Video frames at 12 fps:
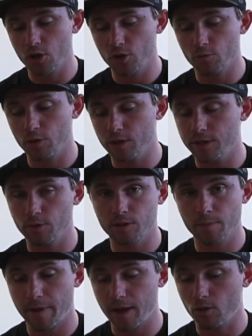Couldn't really deal
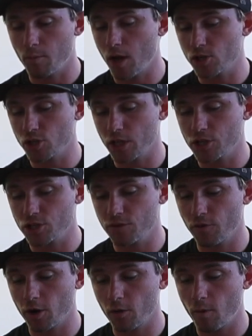with the pedal
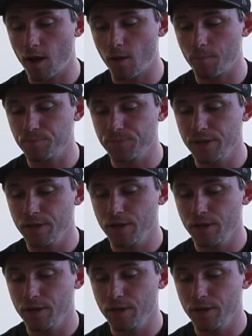modulation very well.